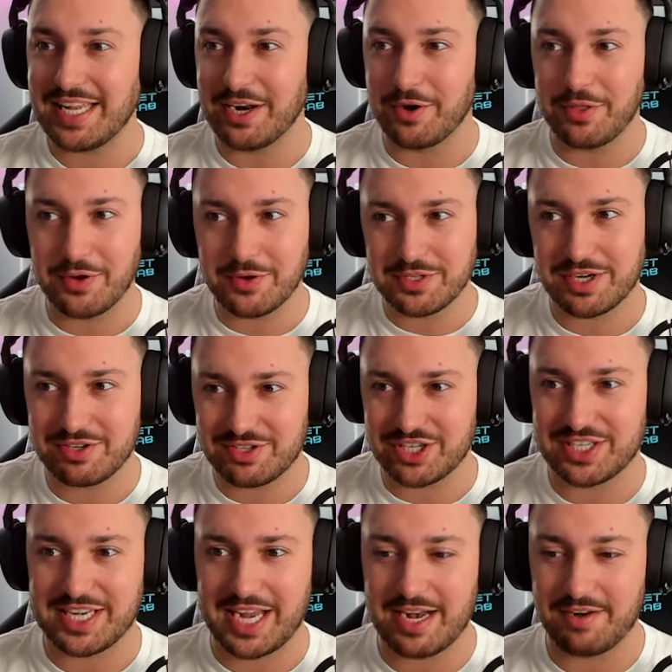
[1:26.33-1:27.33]
Those are
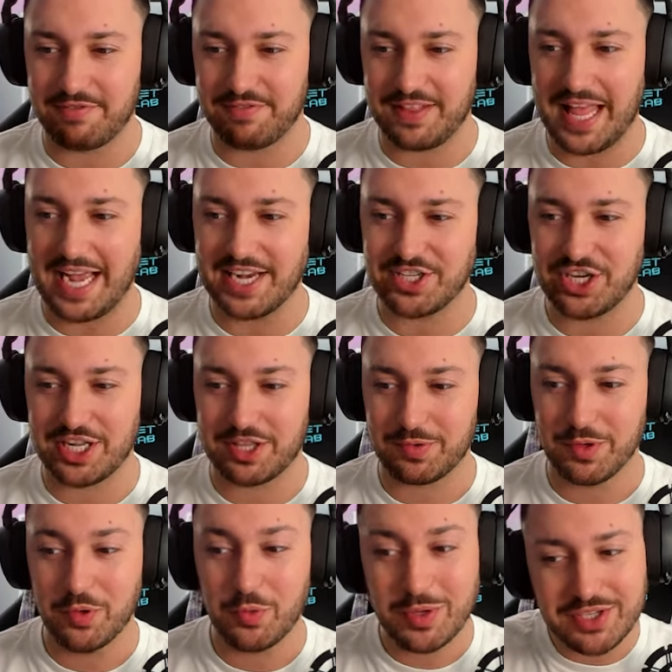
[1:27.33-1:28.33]
just kind of flashing
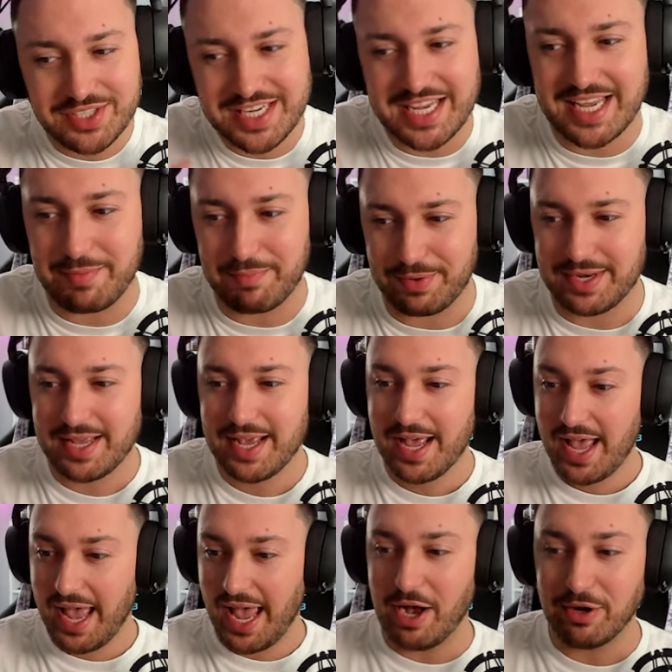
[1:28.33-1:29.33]
through. We'll see, but
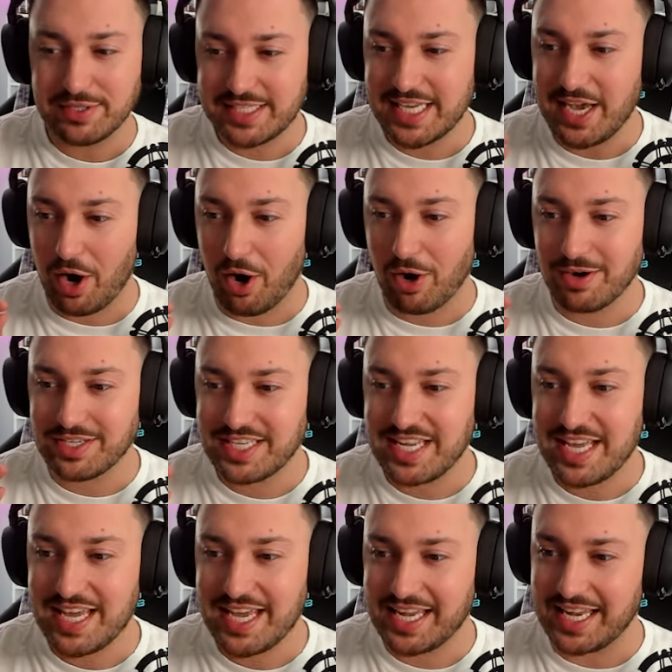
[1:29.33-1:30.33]

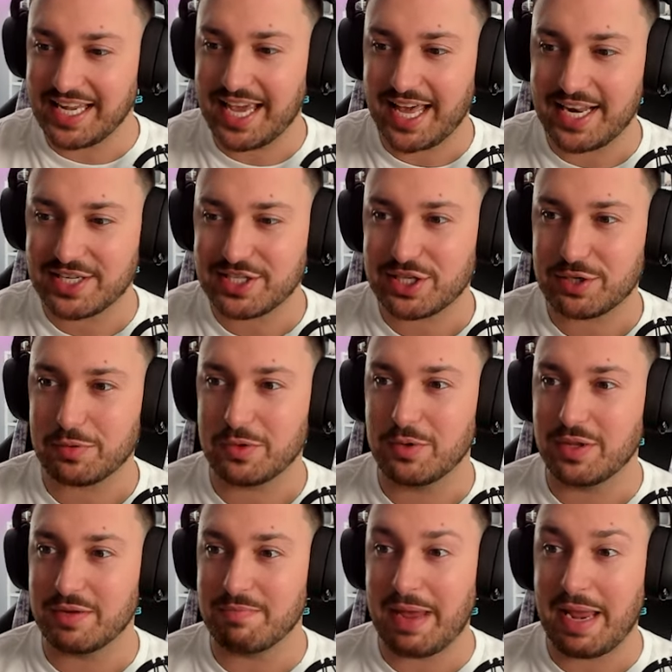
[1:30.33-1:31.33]
LT-RT can get us
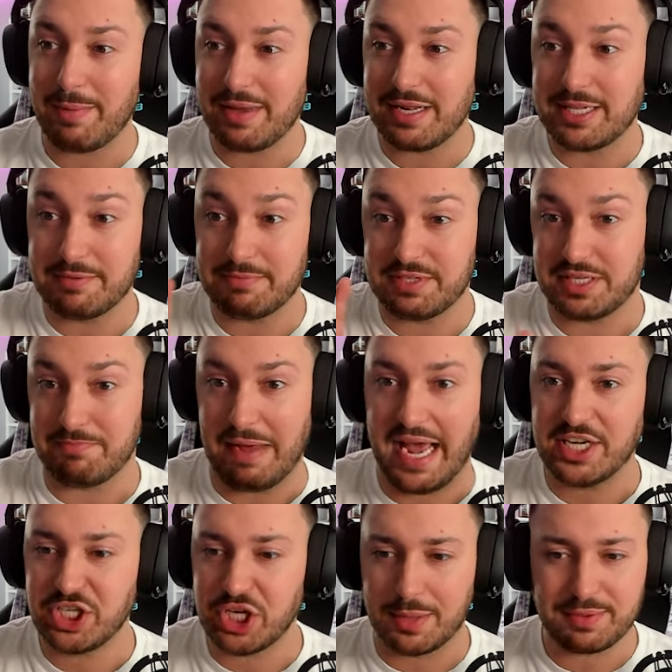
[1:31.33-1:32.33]
through maybe the
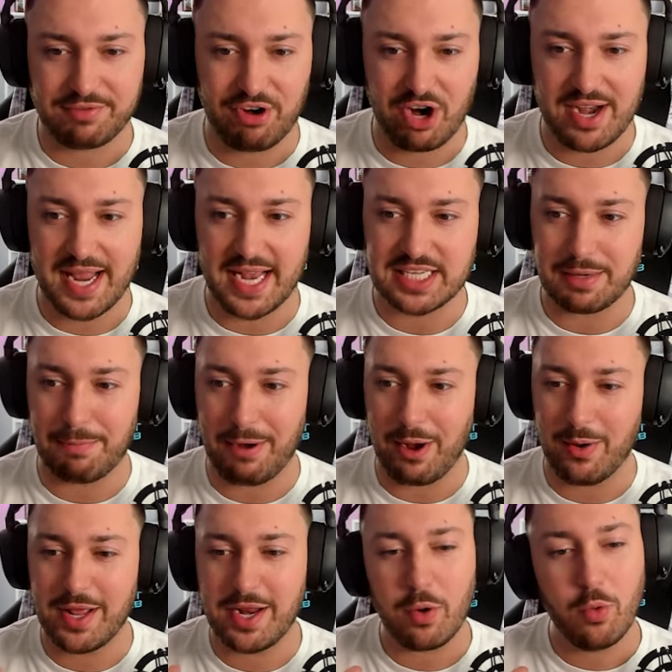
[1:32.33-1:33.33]
matchups for our next
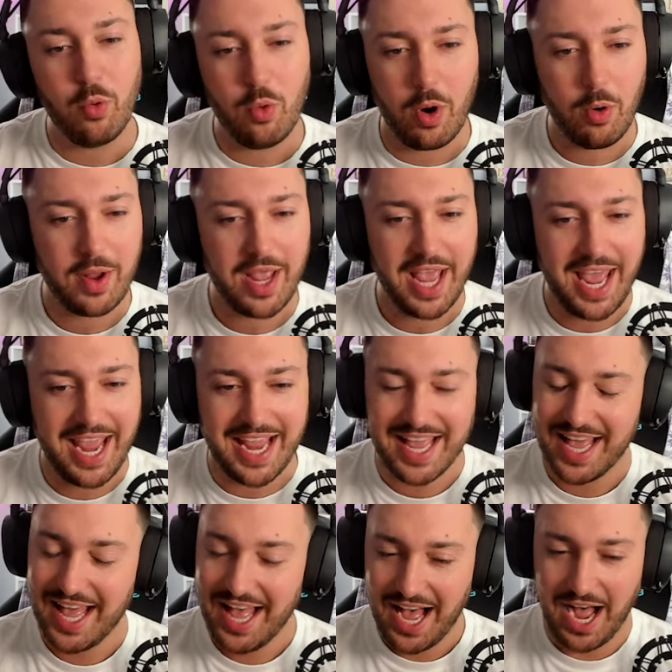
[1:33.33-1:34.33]
opponent. Ooh,
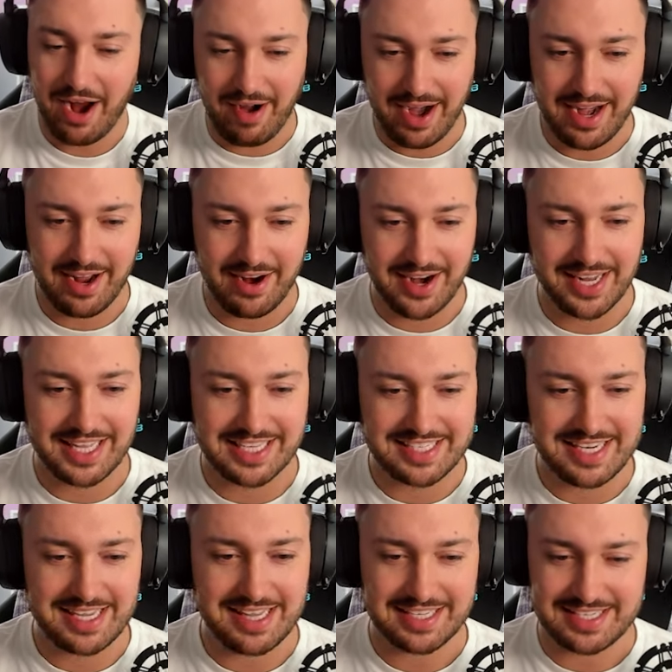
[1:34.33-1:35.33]
okay. All right.
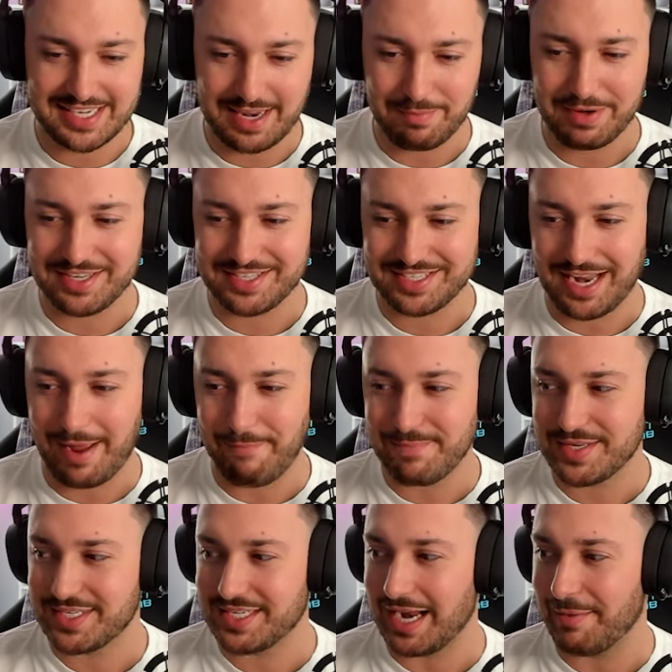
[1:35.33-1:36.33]
Let's see. I'm going to
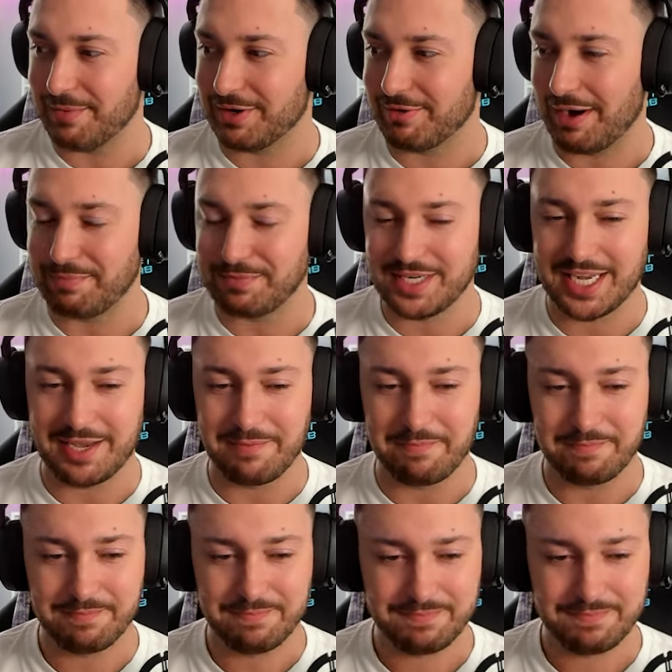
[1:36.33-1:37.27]
stop interrupting him.